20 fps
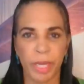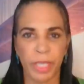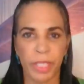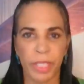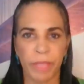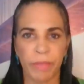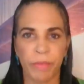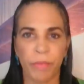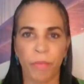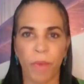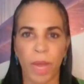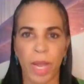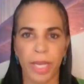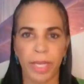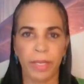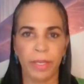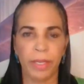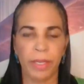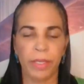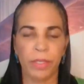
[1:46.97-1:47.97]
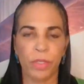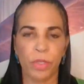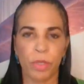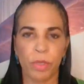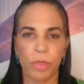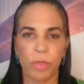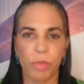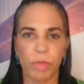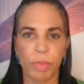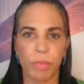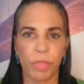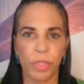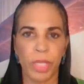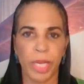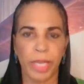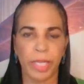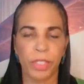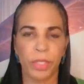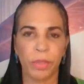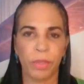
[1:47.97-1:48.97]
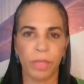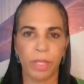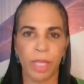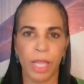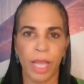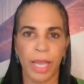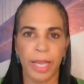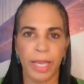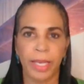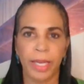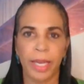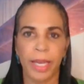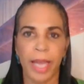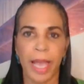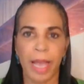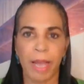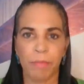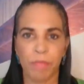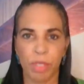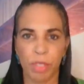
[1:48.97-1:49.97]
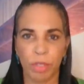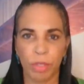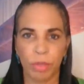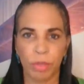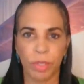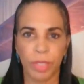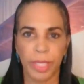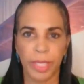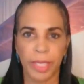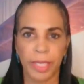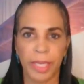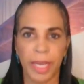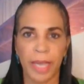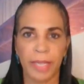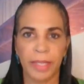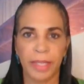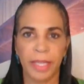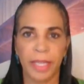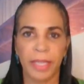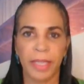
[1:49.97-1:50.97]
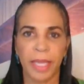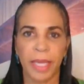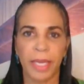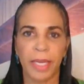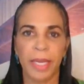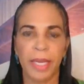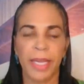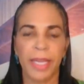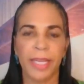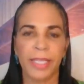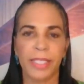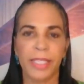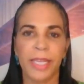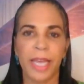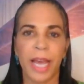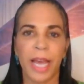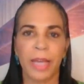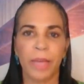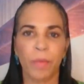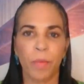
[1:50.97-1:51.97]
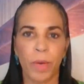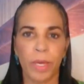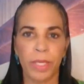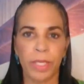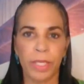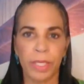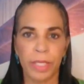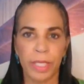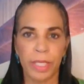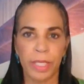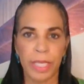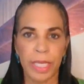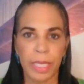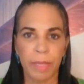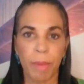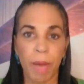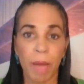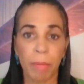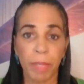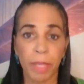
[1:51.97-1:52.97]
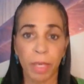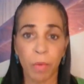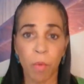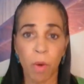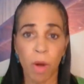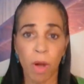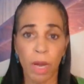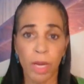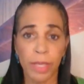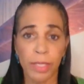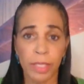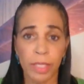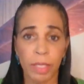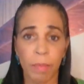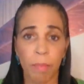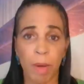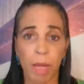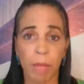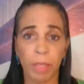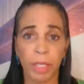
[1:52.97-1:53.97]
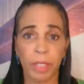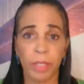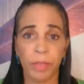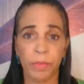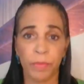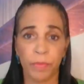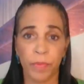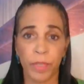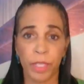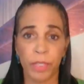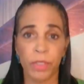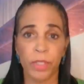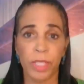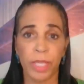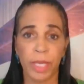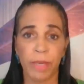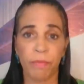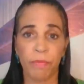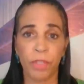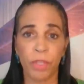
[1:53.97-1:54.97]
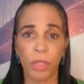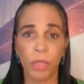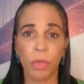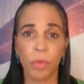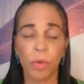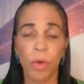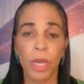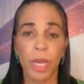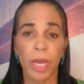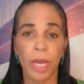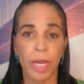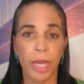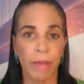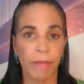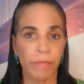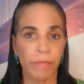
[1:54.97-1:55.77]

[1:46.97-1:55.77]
perspective, right, in terms of protecting your client, absolutely. I think that it's not what the public wants. The public feels that if you